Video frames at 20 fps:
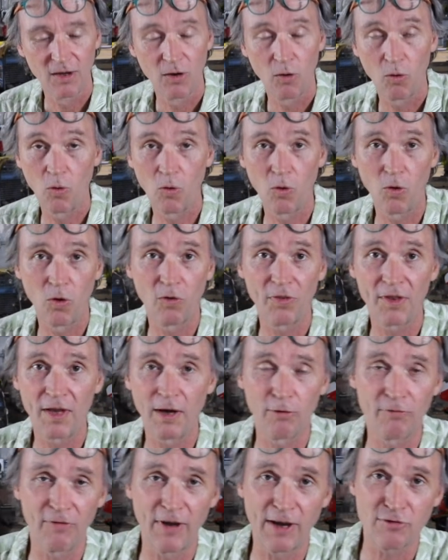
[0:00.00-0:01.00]
or the
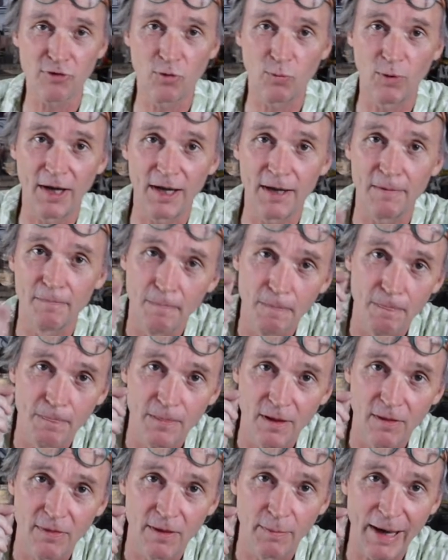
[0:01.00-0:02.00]
old-fashioned way,
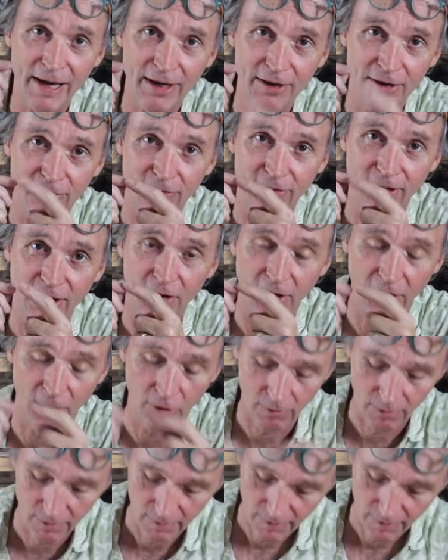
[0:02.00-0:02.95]
the back of your fingernail.